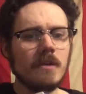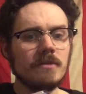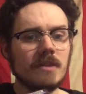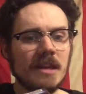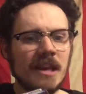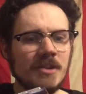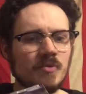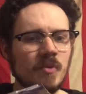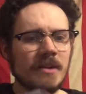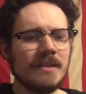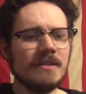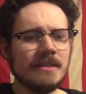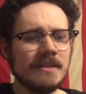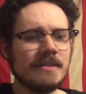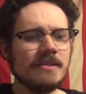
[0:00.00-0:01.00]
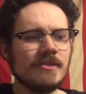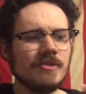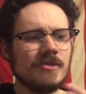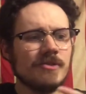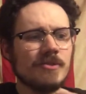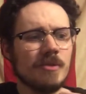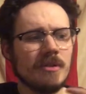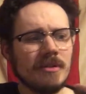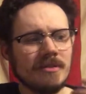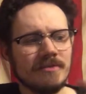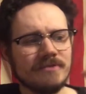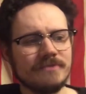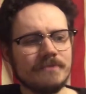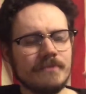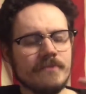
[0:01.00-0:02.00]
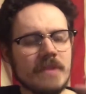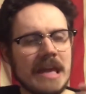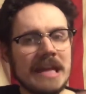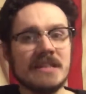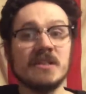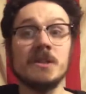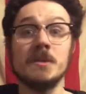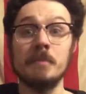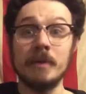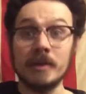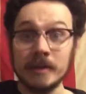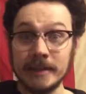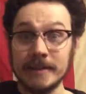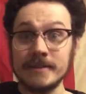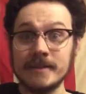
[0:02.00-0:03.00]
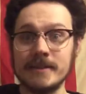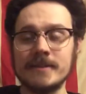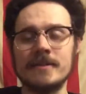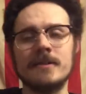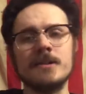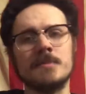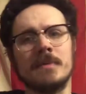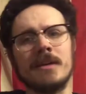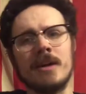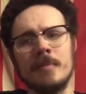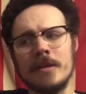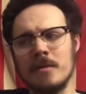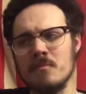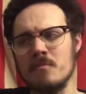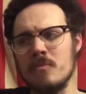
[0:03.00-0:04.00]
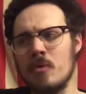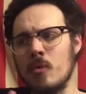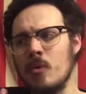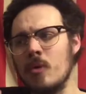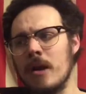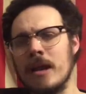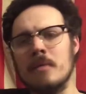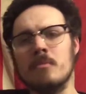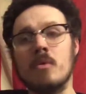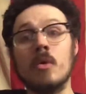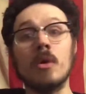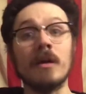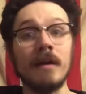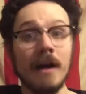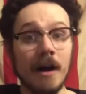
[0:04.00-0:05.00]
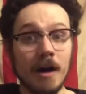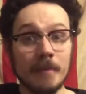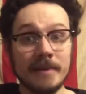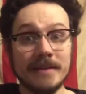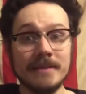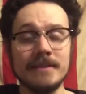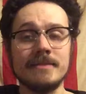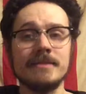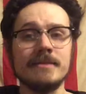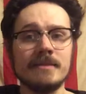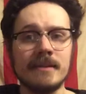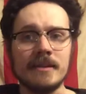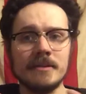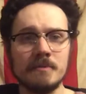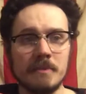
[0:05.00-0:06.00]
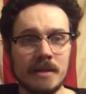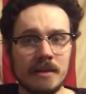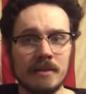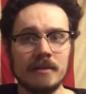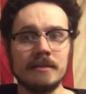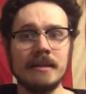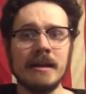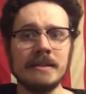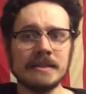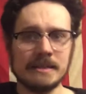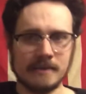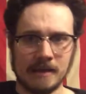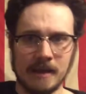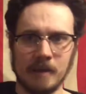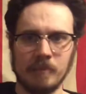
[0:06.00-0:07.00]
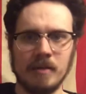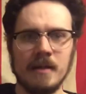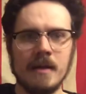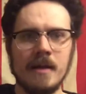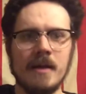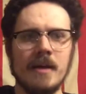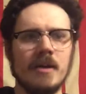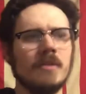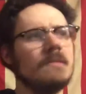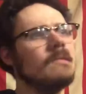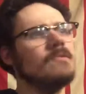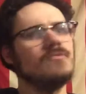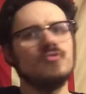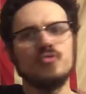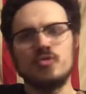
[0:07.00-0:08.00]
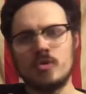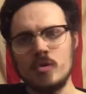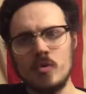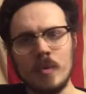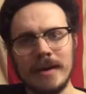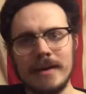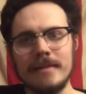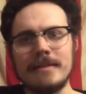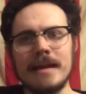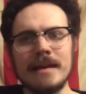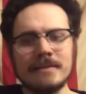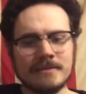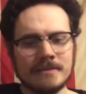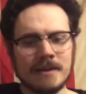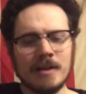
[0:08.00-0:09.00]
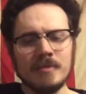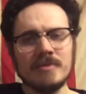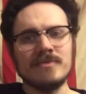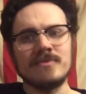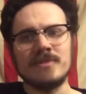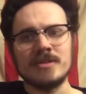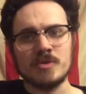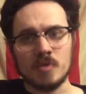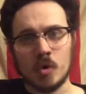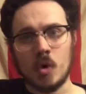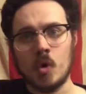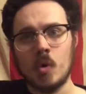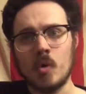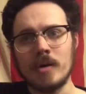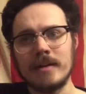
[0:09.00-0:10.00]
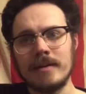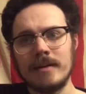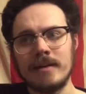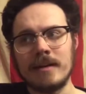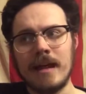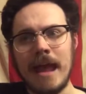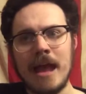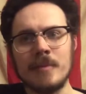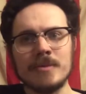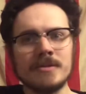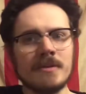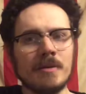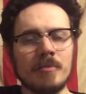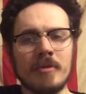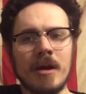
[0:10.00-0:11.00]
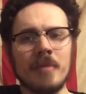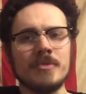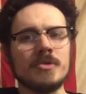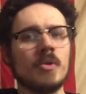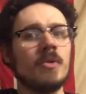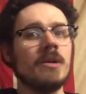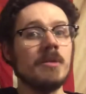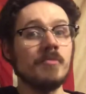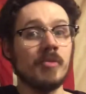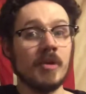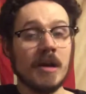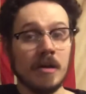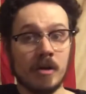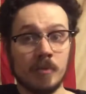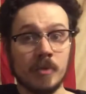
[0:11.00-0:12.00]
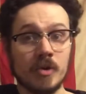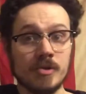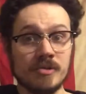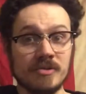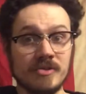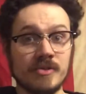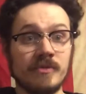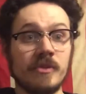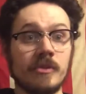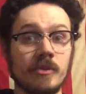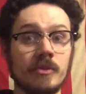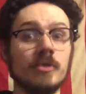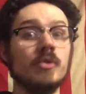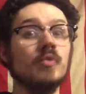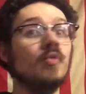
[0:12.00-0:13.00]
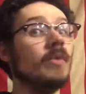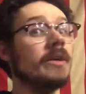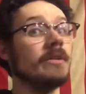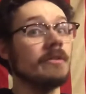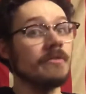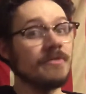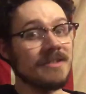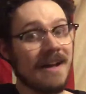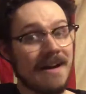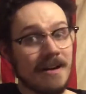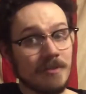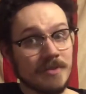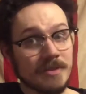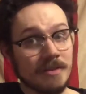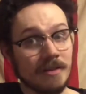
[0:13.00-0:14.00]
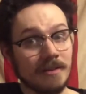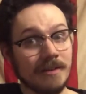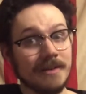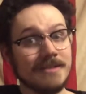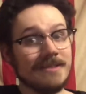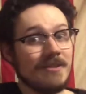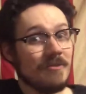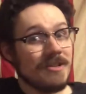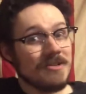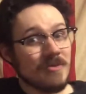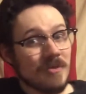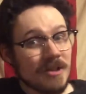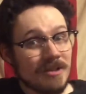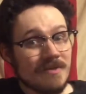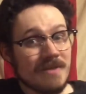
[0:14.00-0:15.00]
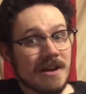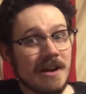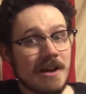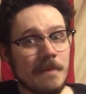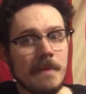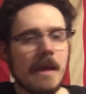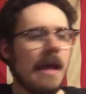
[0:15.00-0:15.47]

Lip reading: it's one of these sort of experiences that is becoming more and more common in today's media landscape. To wit, at the time of this recording, Amazon Prime has already put out commercials for their new Wheel of Time series. Now, what is the Wheel of Time?